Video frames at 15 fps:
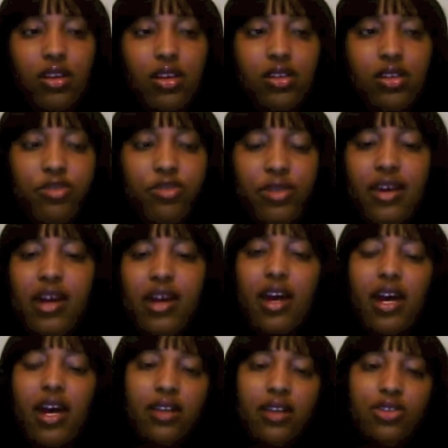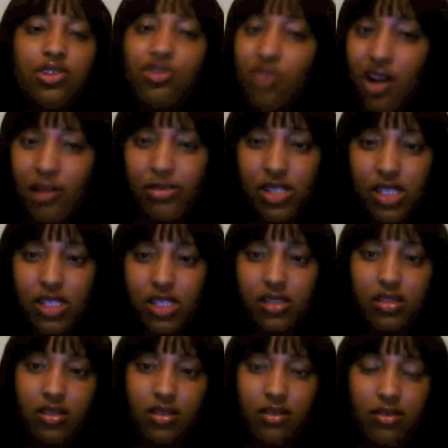he told me that I had 2
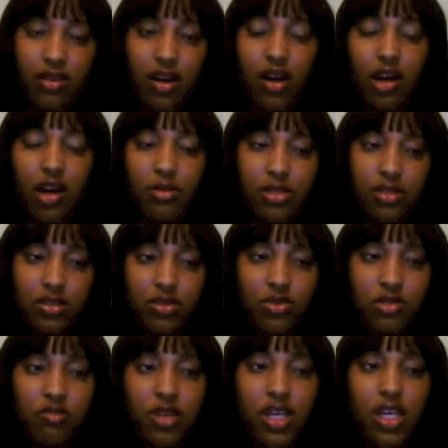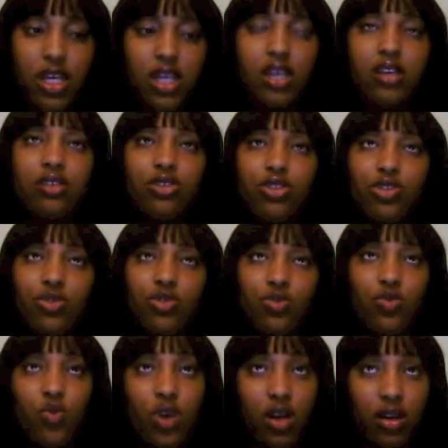options. The options would be to,
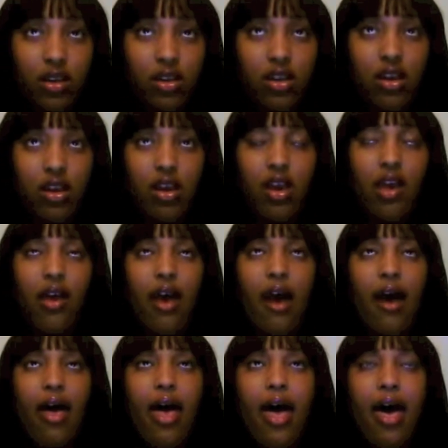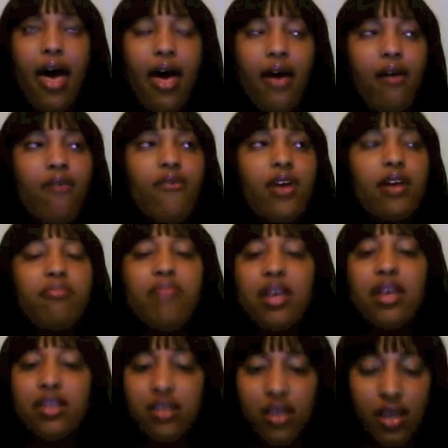1, have a
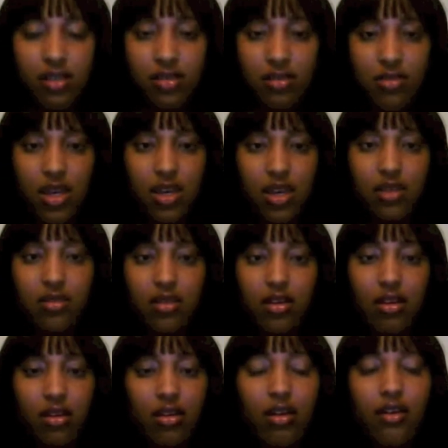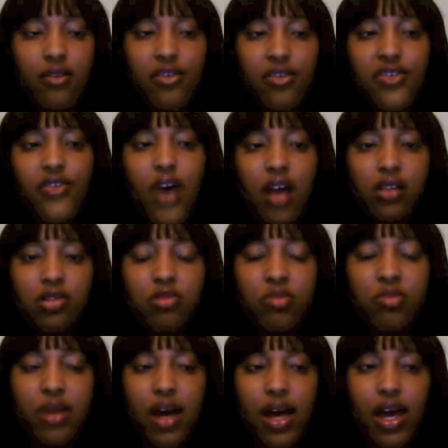mastectomy
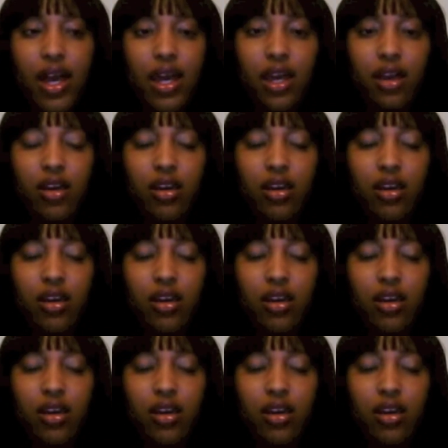followed by